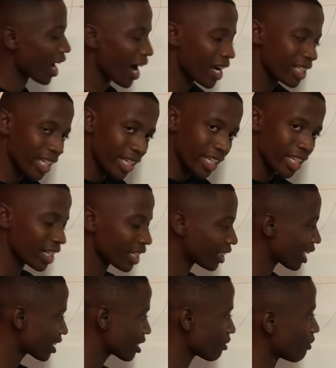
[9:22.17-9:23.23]
high-lying area
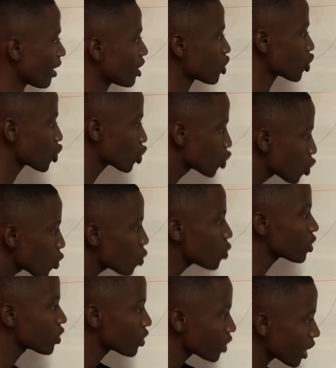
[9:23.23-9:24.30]
that divides
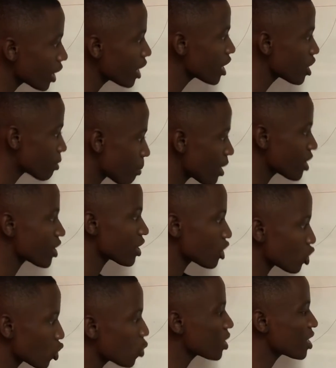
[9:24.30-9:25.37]
two
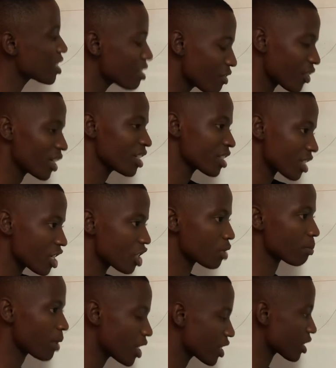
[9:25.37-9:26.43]
different
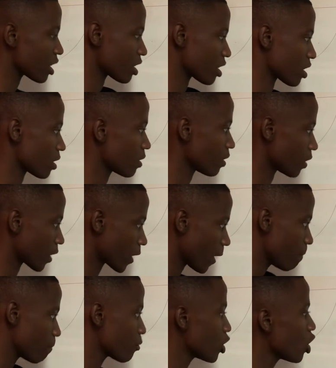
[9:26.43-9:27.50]
drainage basins,
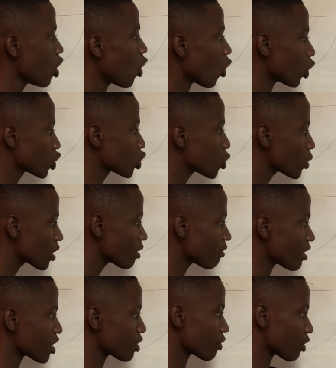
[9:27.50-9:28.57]
okay? Or two
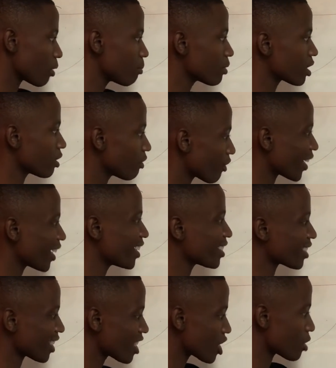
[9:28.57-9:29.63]
rivers from different
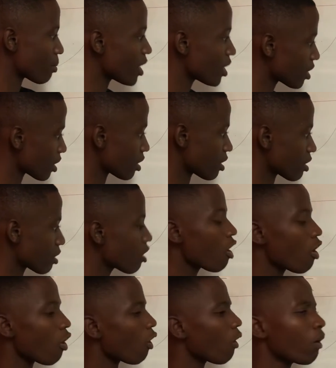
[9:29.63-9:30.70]
drainage basins,
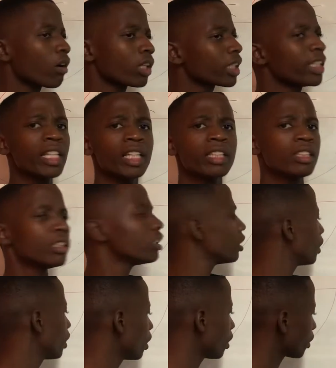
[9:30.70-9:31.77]
or clearly
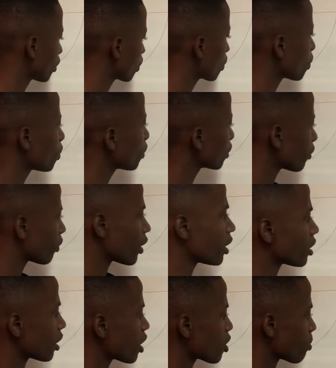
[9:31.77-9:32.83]
two different
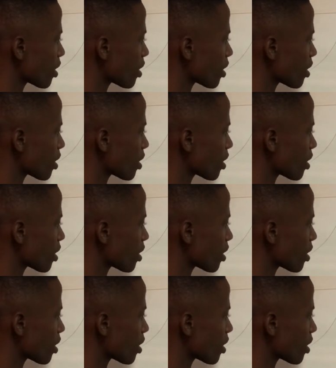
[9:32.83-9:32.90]
drainage